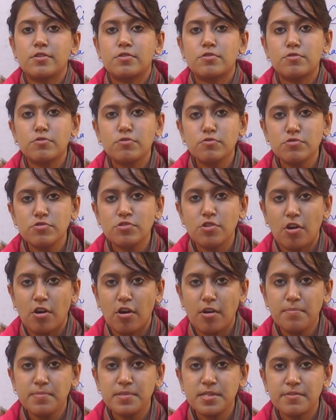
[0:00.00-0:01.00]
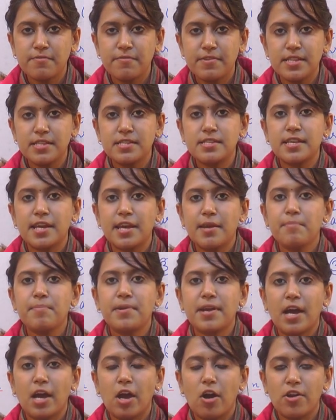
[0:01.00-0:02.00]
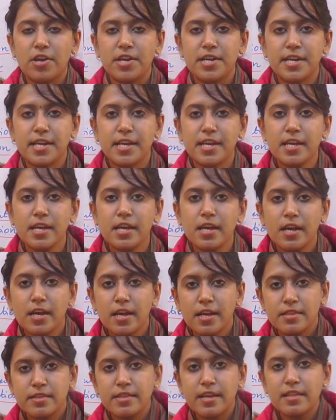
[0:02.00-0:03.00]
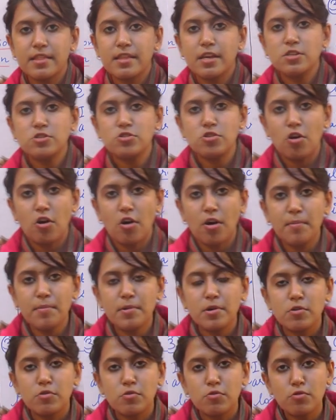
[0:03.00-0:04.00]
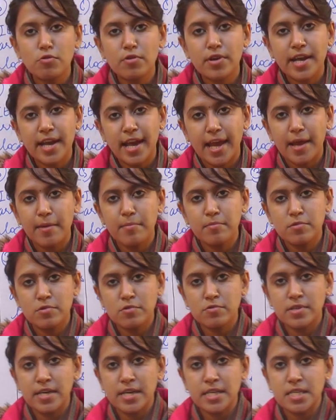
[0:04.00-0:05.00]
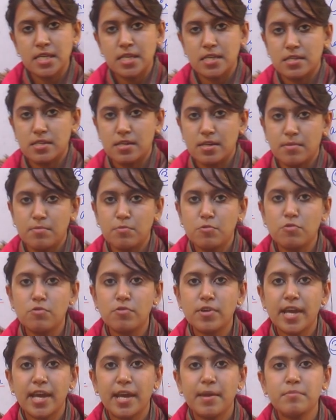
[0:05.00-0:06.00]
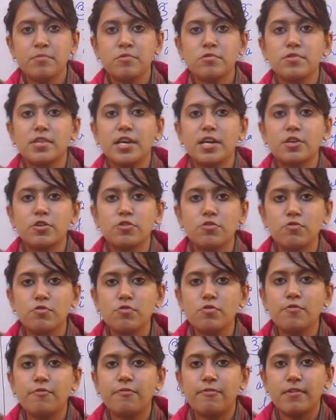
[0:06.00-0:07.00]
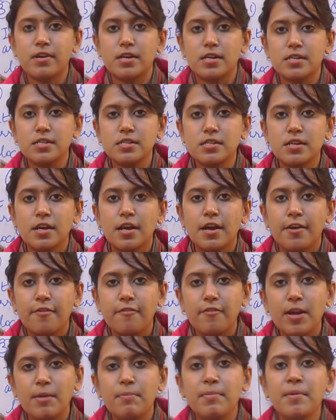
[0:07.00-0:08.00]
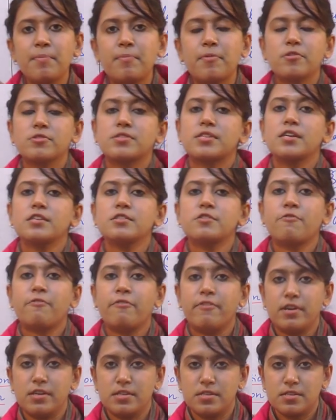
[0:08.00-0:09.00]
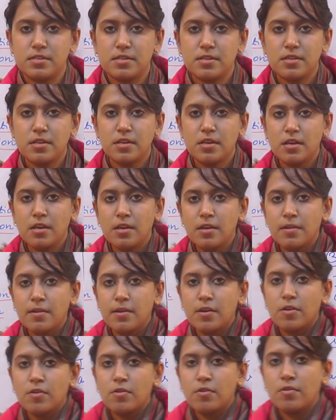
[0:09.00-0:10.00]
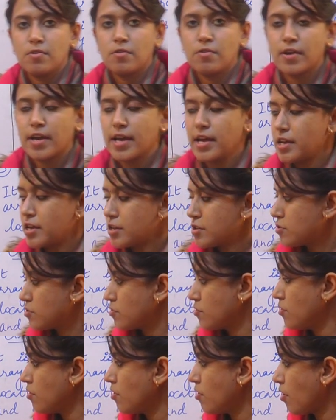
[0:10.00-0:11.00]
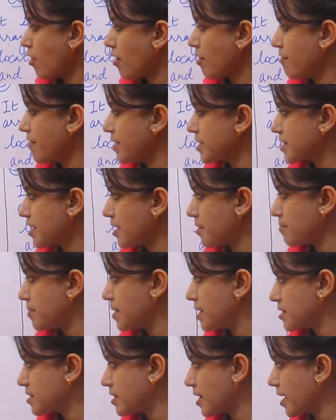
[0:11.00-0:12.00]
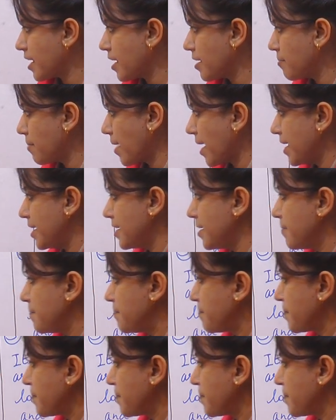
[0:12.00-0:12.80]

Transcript: two jobs with same priority, then the job who came to the system, who came to the queue first will be processed first. Okay, so always keep this thing in mind.